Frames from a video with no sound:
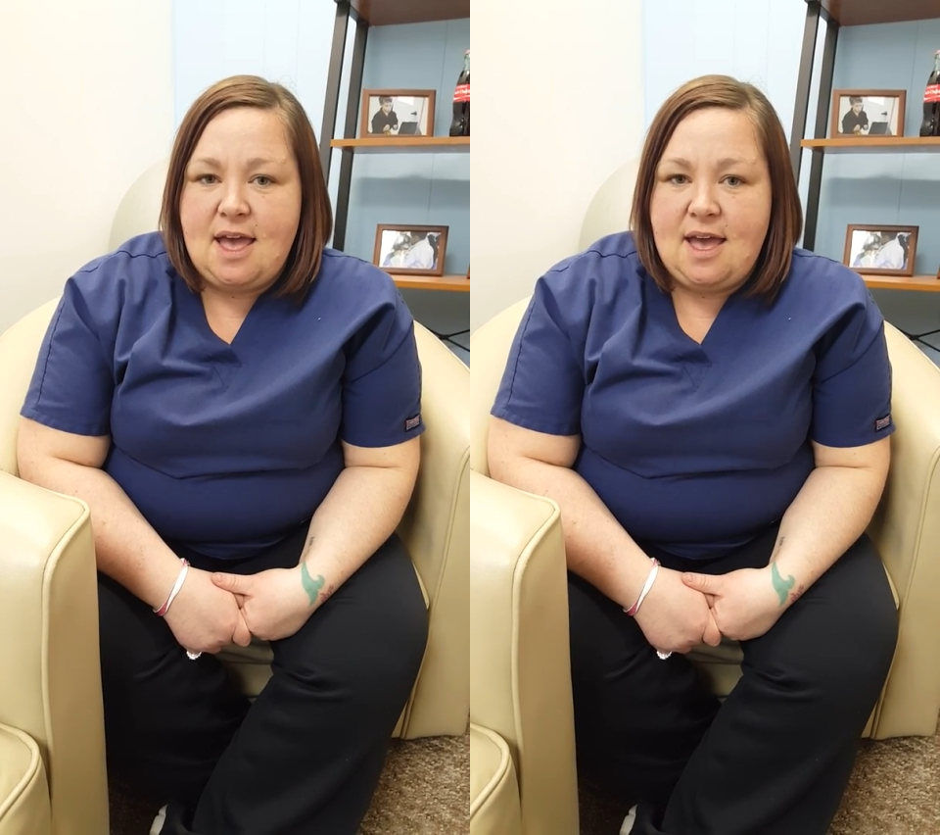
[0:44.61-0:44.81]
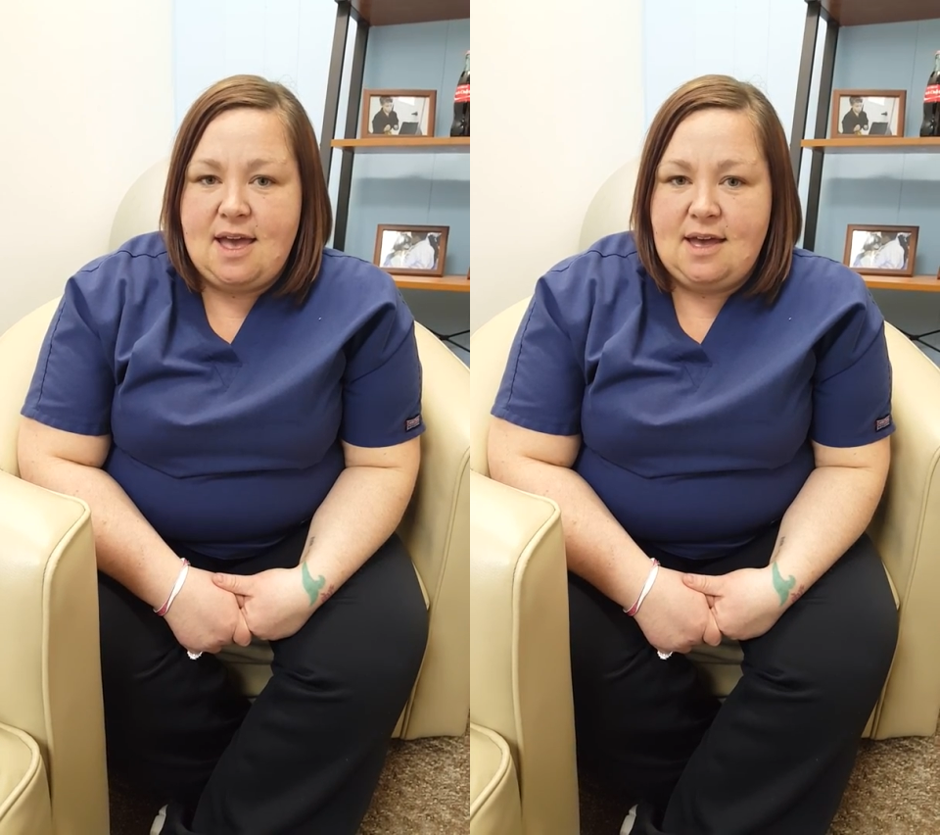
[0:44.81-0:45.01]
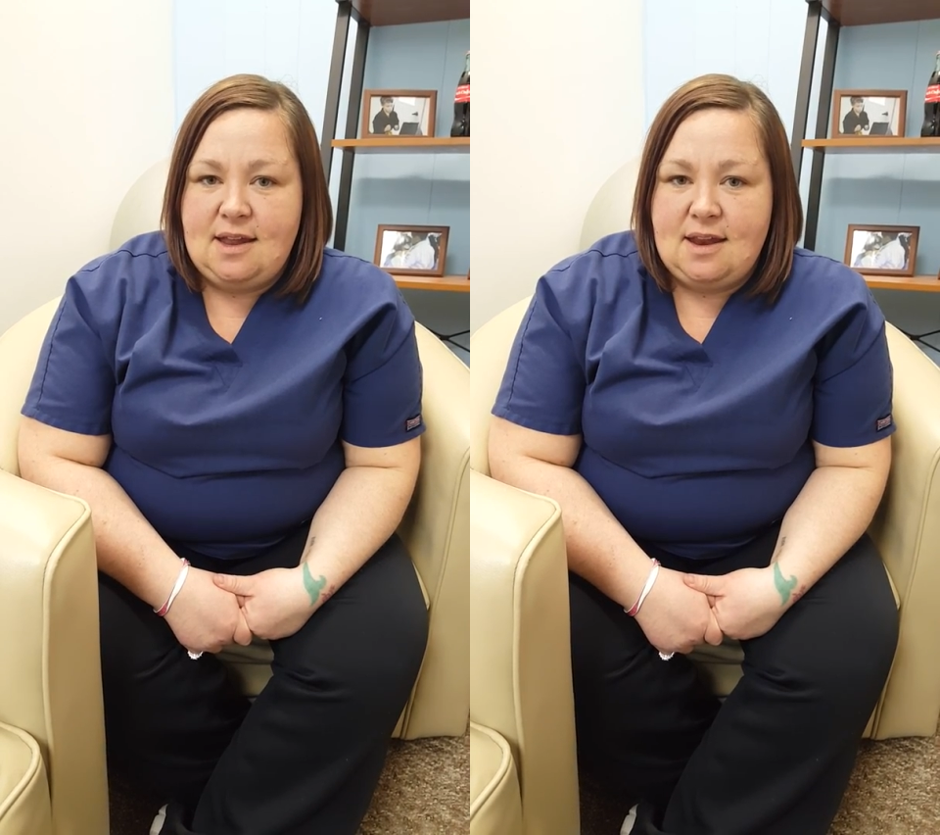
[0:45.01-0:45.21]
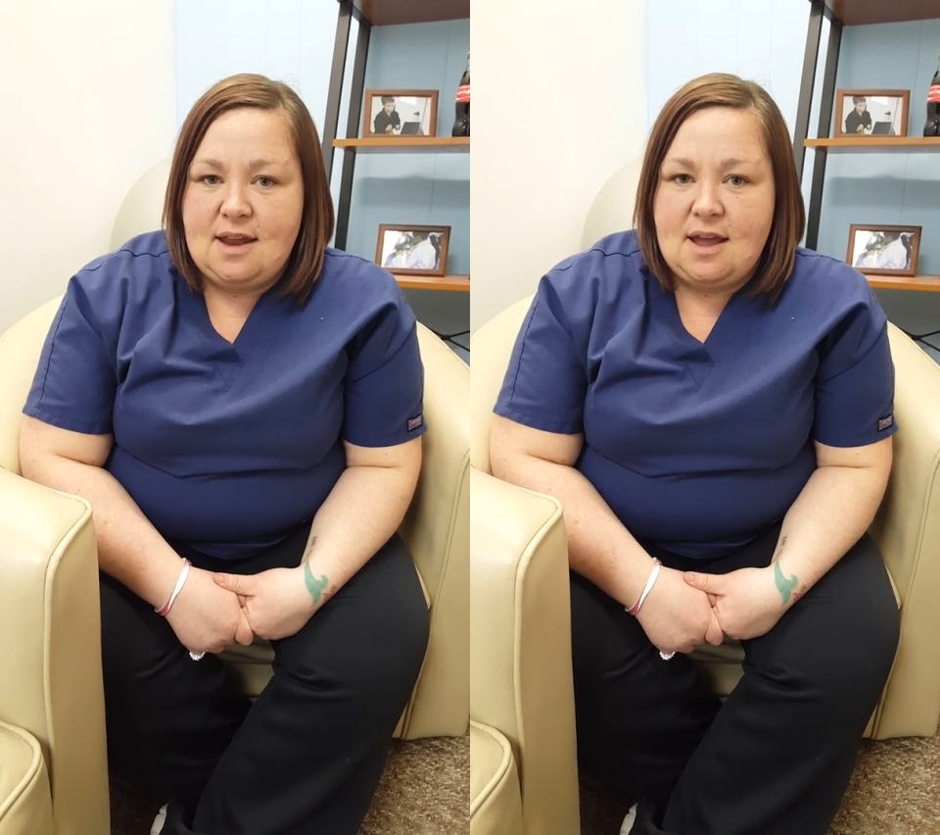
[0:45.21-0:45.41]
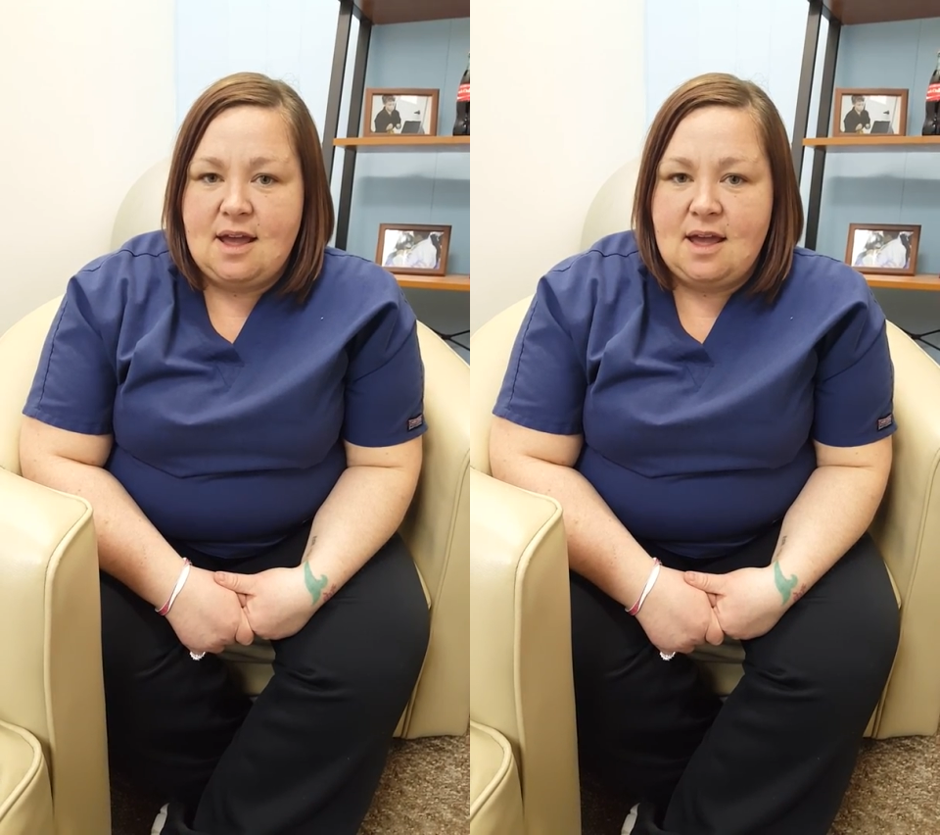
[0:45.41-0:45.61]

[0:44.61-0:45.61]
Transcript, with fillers: and